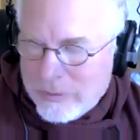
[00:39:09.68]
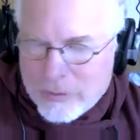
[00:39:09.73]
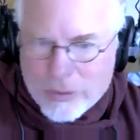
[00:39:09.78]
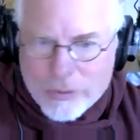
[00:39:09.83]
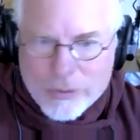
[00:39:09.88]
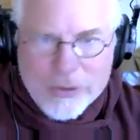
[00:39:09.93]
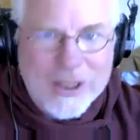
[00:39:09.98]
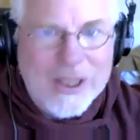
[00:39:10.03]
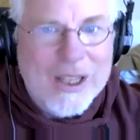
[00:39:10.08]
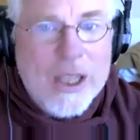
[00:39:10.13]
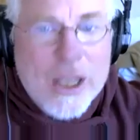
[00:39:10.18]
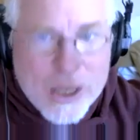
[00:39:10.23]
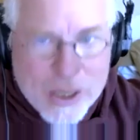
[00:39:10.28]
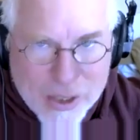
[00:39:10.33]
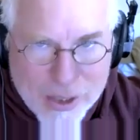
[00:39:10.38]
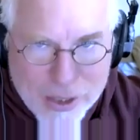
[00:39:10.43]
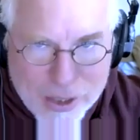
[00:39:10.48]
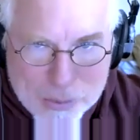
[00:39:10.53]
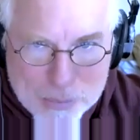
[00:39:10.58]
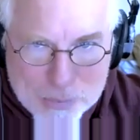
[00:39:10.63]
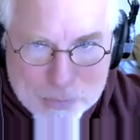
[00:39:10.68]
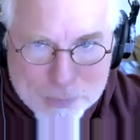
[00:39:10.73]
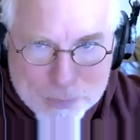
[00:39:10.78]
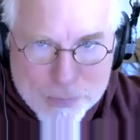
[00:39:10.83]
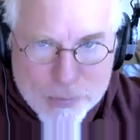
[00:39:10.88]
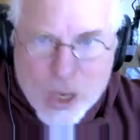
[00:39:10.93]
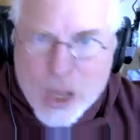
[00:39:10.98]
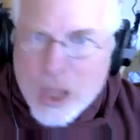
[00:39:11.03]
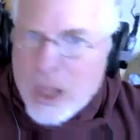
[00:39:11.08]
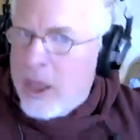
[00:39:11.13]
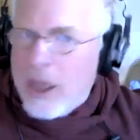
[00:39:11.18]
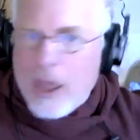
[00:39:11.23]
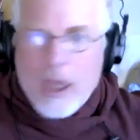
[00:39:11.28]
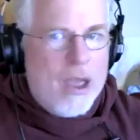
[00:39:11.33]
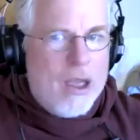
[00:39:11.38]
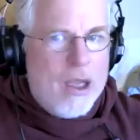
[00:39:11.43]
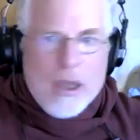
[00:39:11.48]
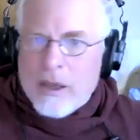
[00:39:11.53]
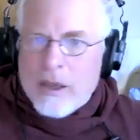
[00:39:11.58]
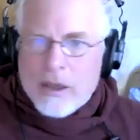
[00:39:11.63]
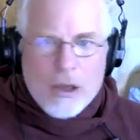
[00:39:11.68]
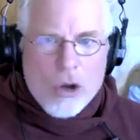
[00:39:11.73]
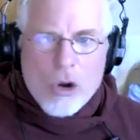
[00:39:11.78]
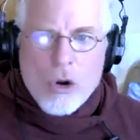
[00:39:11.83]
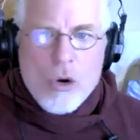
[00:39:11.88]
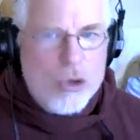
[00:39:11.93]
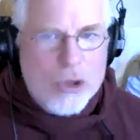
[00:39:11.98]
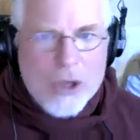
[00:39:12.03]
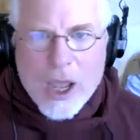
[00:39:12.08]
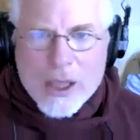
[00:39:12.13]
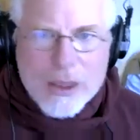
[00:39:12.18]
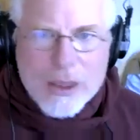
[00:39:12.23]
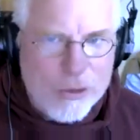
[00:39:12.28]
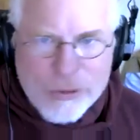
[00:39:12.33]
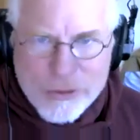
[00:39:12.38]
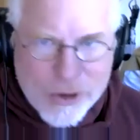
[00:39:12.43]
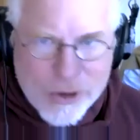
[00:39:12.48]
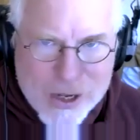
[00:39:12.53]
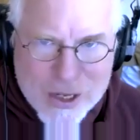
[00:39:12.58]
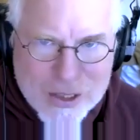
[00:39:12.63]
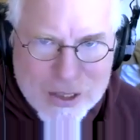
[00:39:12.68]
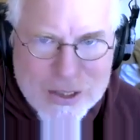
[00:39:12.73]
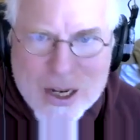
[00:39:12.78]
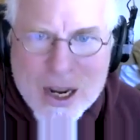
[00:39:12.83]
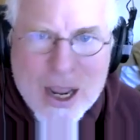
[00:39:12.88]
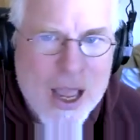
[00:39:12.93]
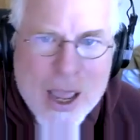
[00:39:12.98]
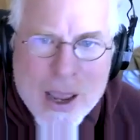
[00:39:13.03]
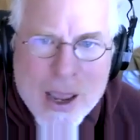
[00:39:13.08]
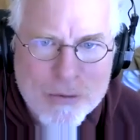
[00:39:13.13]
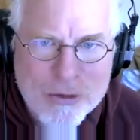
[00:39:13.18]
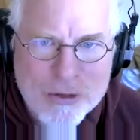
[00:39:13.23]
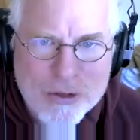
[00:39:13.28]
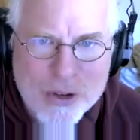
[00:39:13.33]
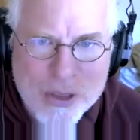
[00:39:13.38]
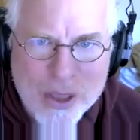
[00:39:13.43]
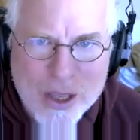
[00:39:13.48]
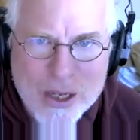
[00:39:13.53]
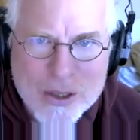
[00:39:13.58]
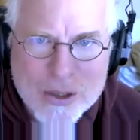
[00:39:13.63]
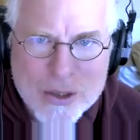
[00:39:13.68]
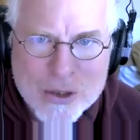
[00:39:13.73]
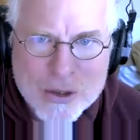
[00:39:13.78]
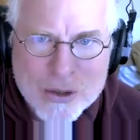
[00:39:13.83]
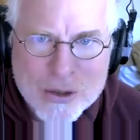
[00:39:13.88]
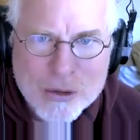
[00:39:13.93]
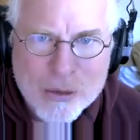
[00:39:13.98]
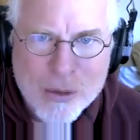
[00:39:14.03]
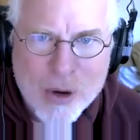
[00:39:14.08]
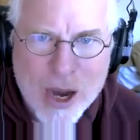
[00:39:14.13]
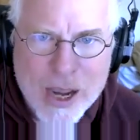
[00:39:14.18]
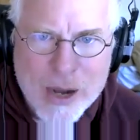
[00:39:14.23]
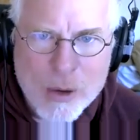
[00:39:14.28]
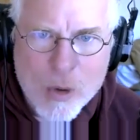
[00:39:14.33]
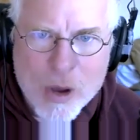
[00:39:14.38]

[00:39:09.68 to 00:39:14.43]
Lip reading: validity, who's got the fucking time for this, right?